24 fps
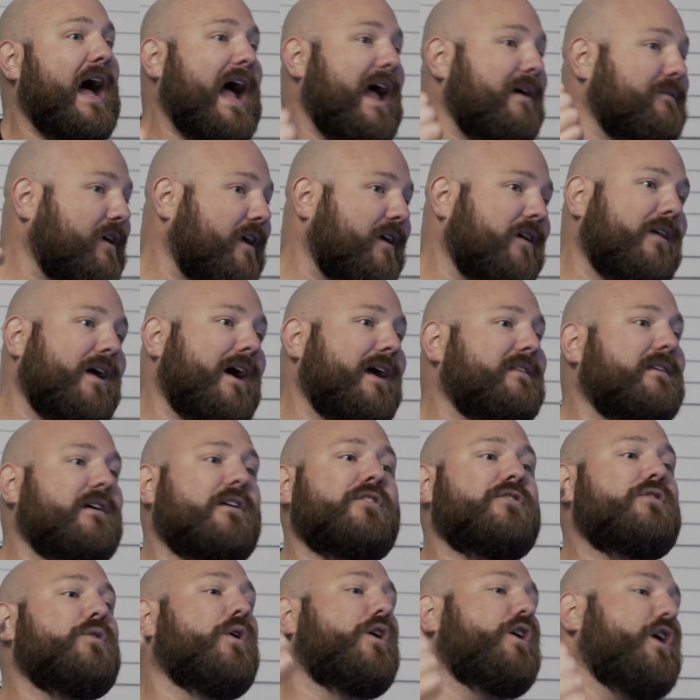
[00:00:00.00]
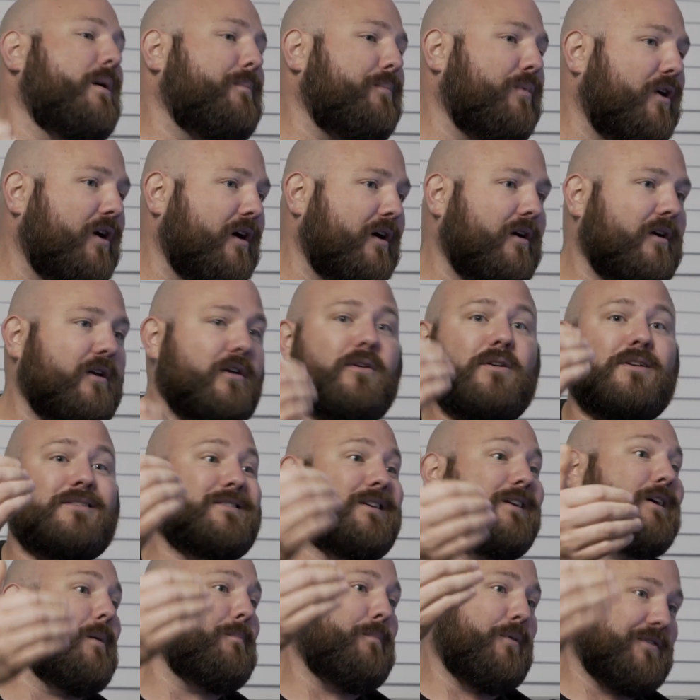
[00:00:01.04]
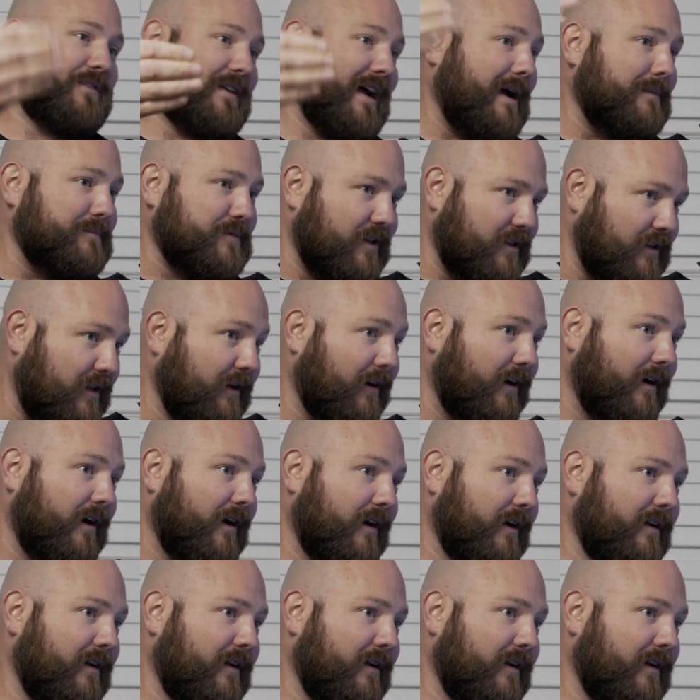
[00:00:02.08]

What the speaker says: I have a client that'll do a couple hundred units a couple times a year.